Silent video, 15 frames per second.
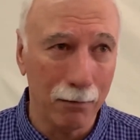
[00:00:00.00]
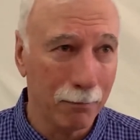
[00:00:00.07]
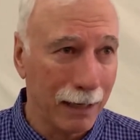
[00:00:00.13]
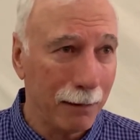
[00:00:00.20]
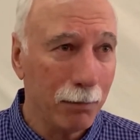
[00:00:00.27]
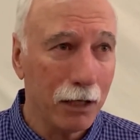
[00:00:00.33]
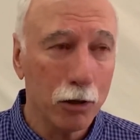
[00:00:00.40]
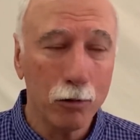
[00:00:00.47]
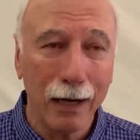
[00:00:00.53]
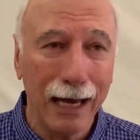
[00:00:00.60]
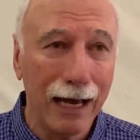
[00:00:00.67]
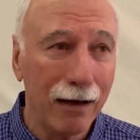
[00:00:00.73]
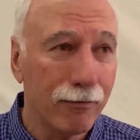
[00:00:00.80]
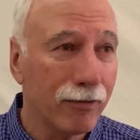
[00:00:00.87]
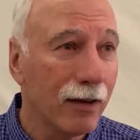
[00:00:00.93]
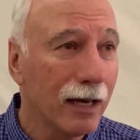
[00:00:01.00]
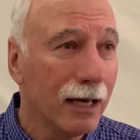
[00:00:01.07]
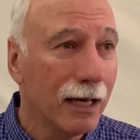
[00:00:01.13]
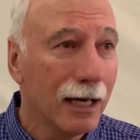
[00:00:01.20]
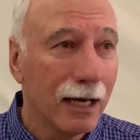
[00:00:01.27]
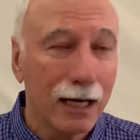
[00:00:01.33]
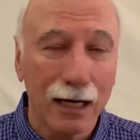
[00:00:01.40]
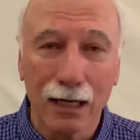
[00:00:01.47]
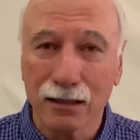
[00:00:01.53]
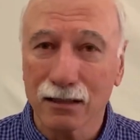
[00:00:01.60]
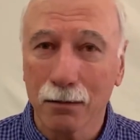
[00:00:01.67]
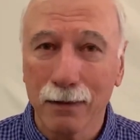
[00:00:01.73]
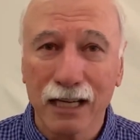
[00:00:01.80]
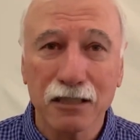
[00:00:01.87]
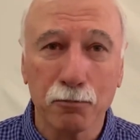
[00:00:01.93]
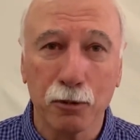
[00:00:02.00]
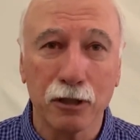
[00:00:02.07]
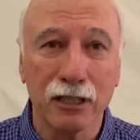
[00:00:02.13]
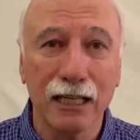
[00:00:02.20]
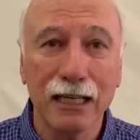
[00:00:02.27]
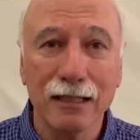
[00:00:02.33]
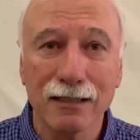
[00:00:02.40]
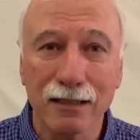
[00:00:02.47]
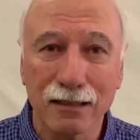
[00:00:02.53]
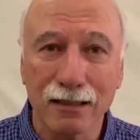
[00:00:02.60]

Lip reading: Maybe you have some expertise in